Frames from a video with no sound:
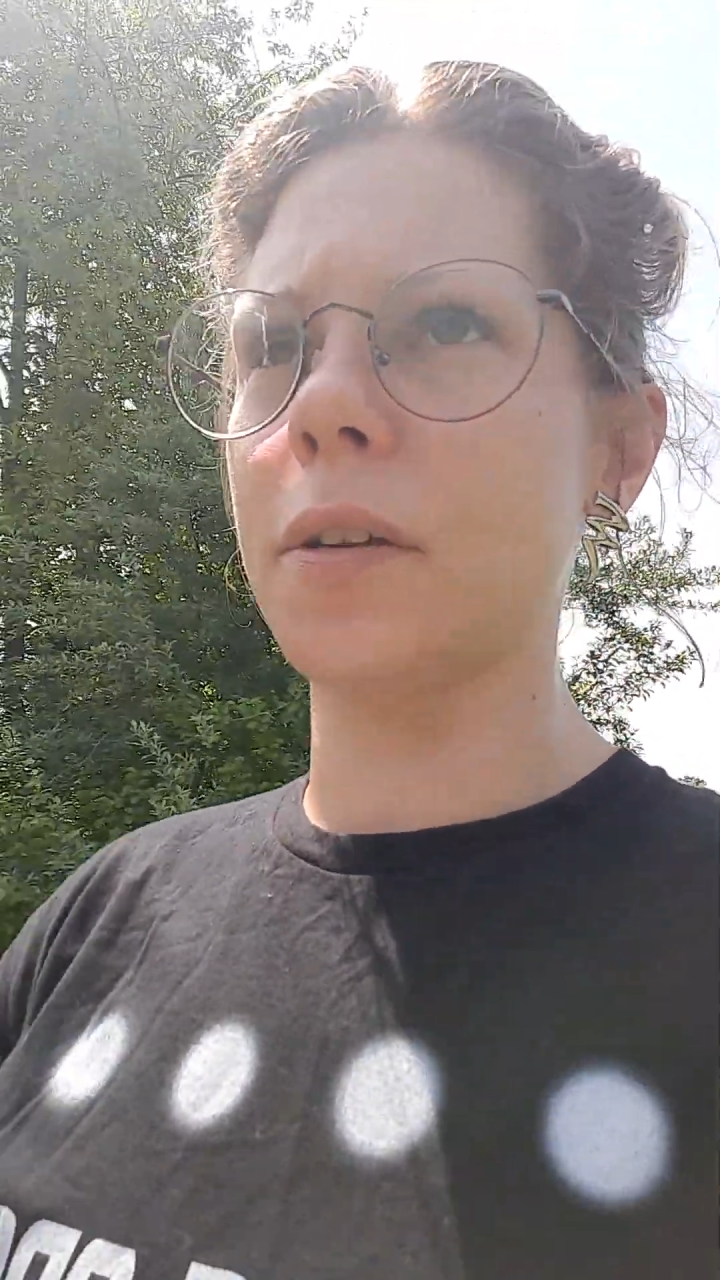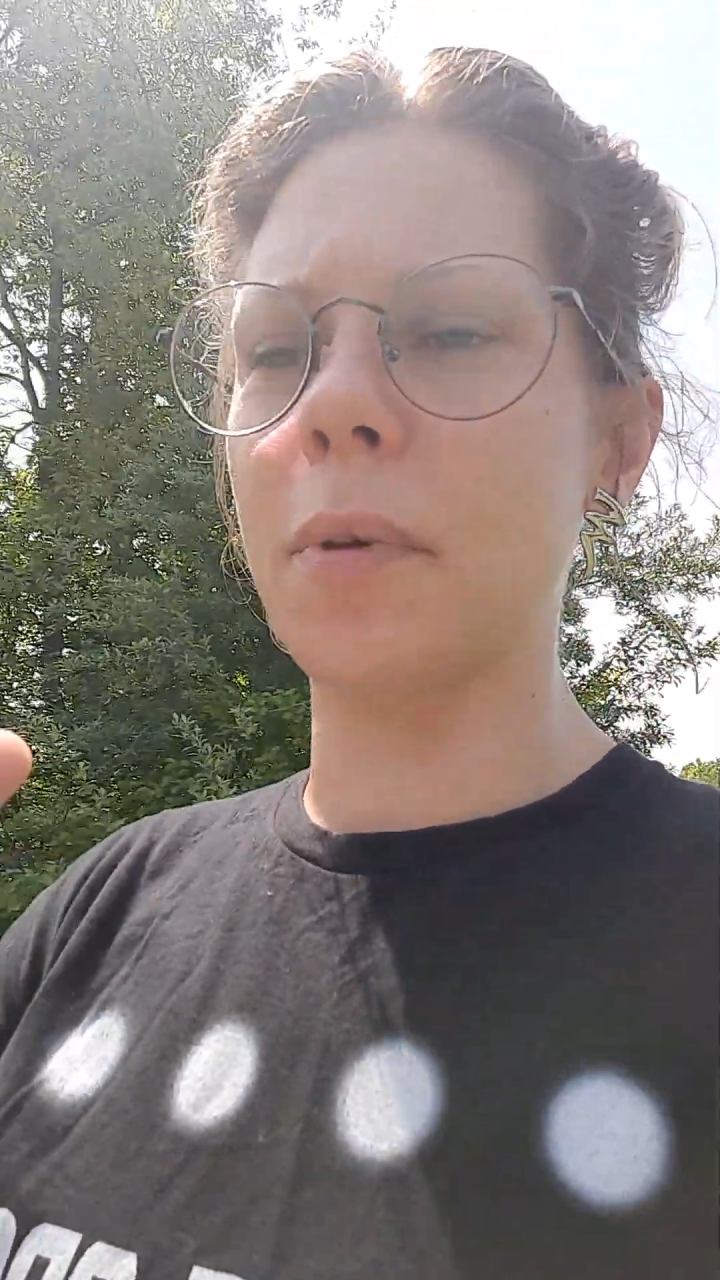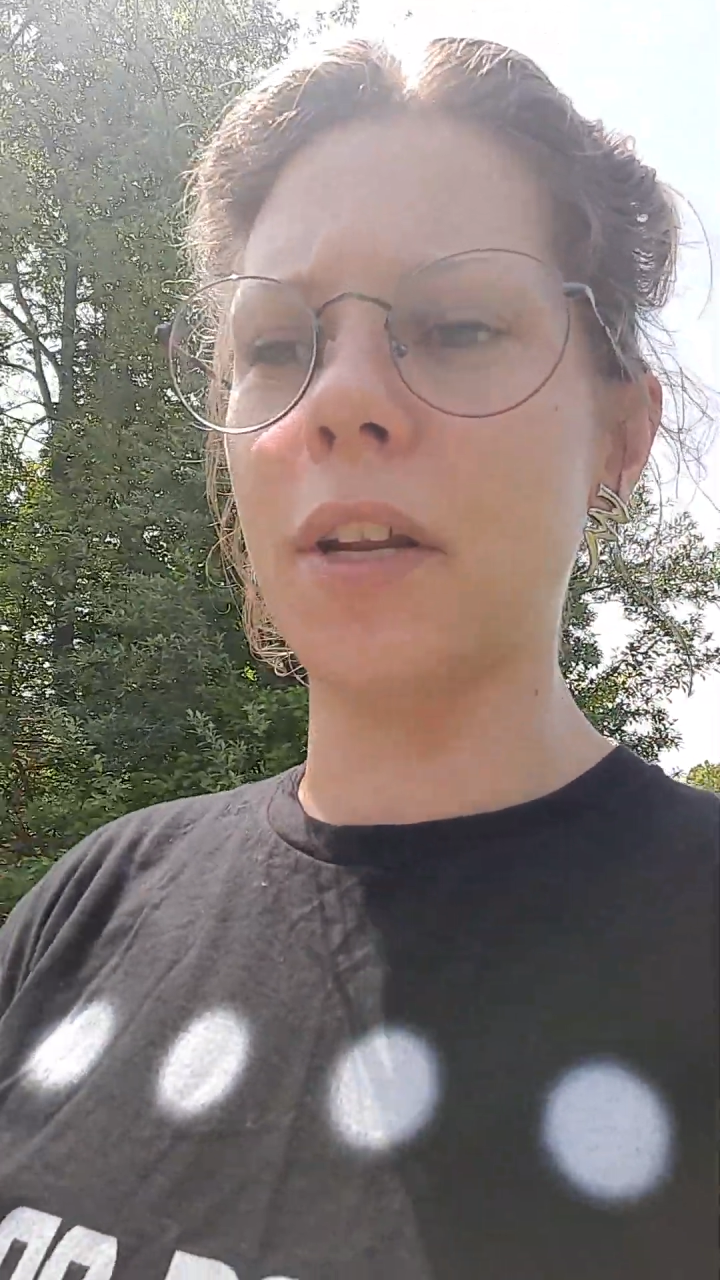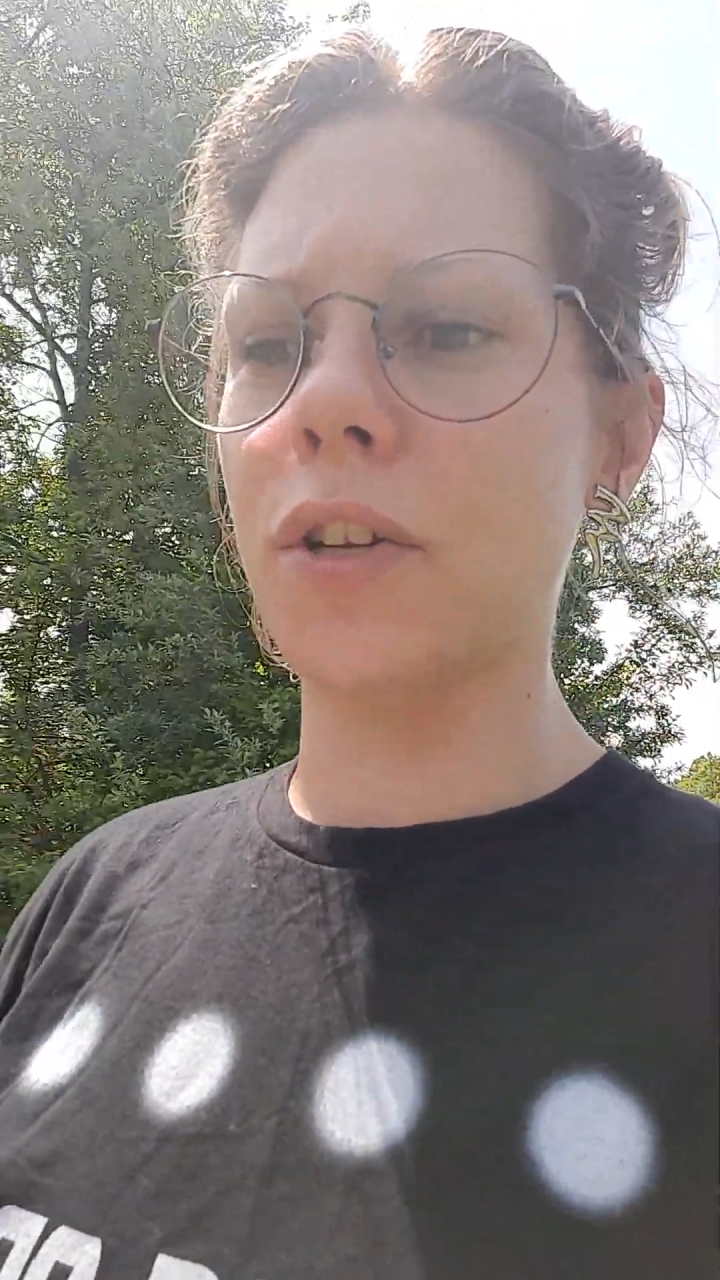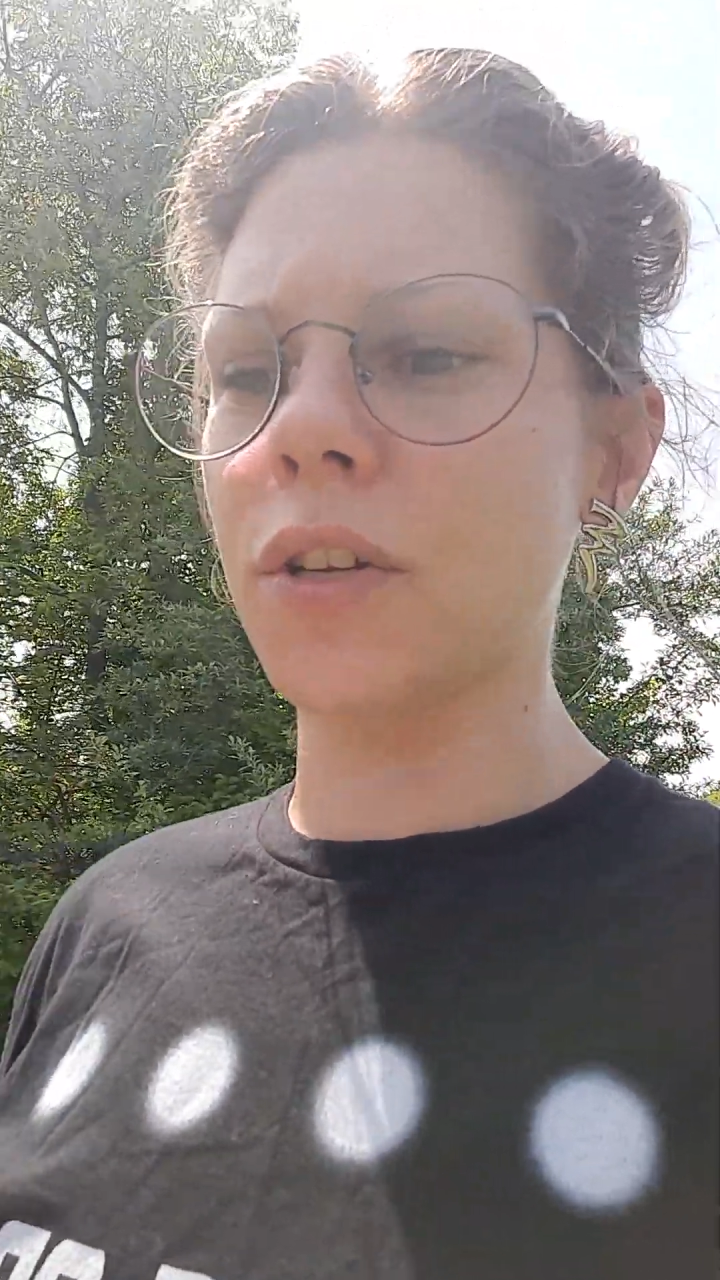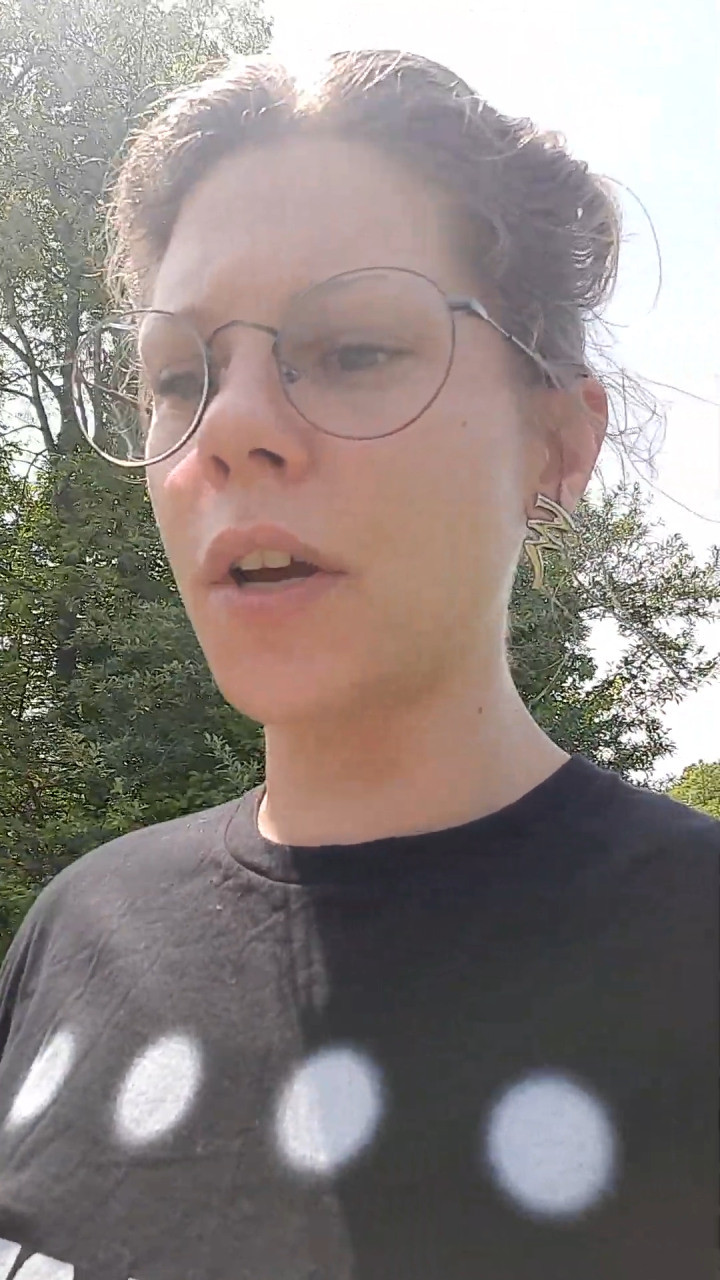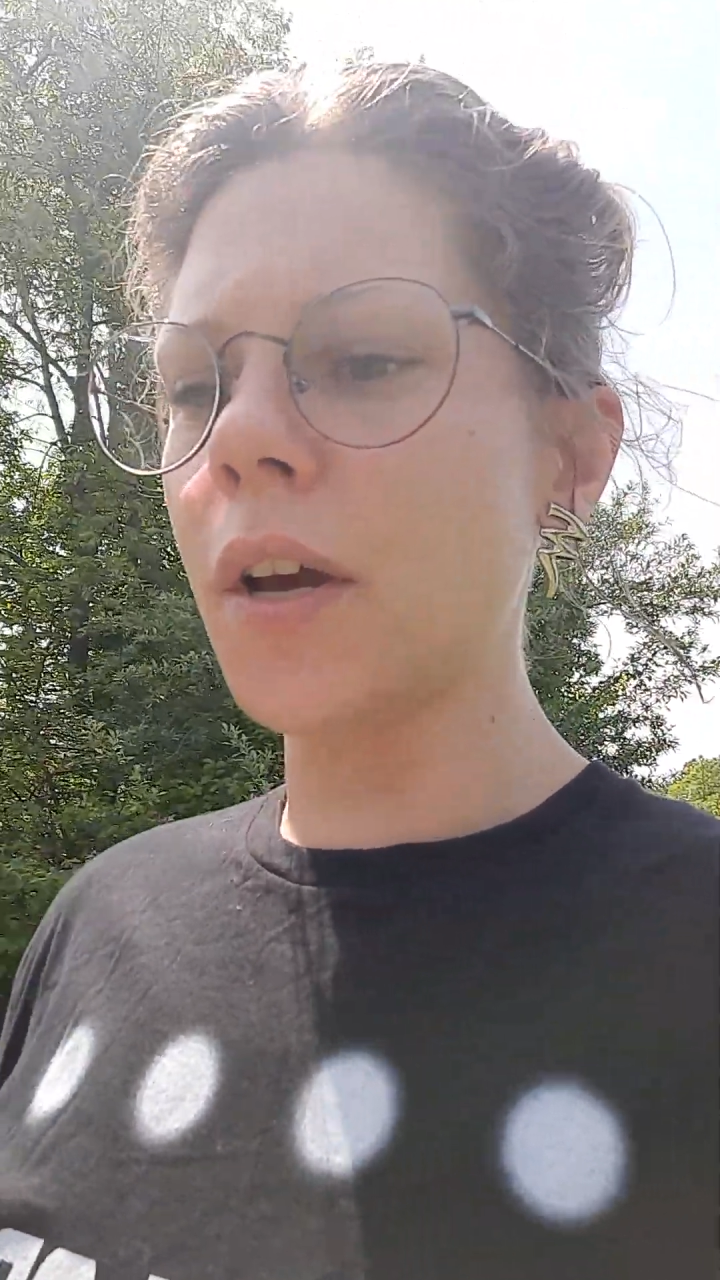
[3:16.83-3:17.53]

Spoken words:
diminished